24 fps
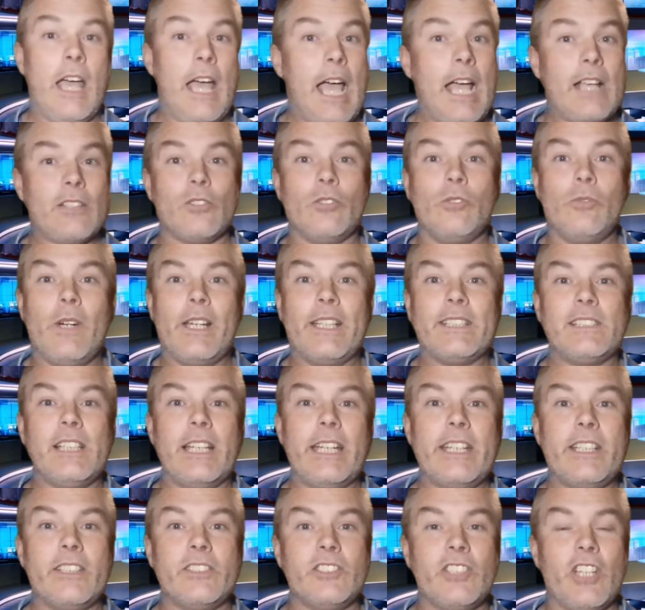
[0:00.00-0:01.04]
As always,
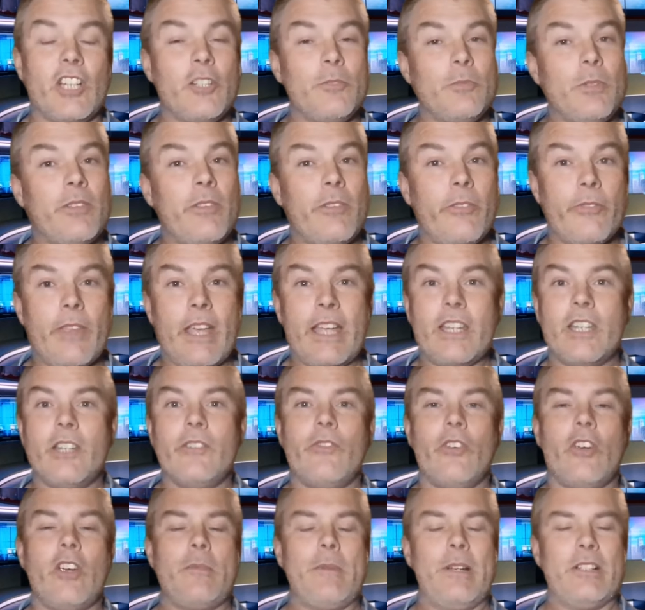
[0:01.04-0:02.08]
ladies and gentlemen, thank you
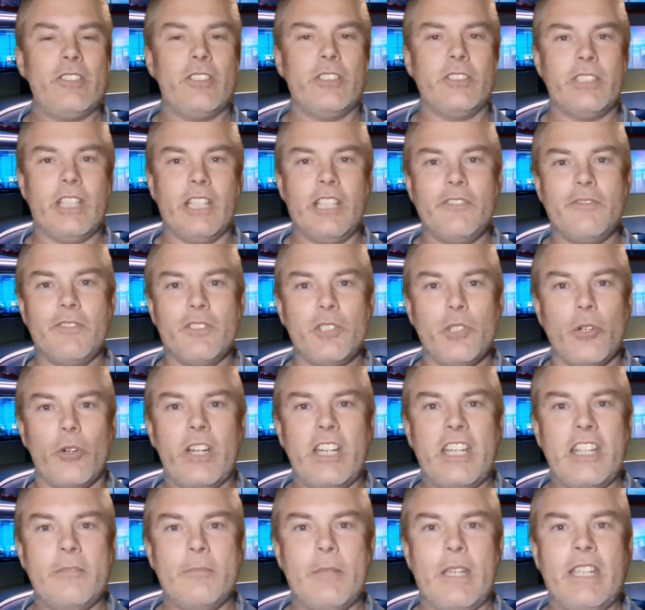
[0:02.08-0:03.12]
very much indeed for
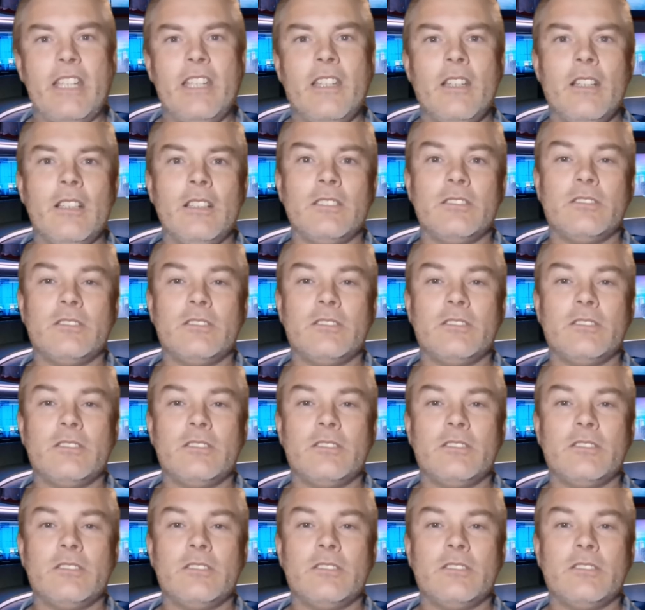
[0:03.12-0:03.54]
joining me.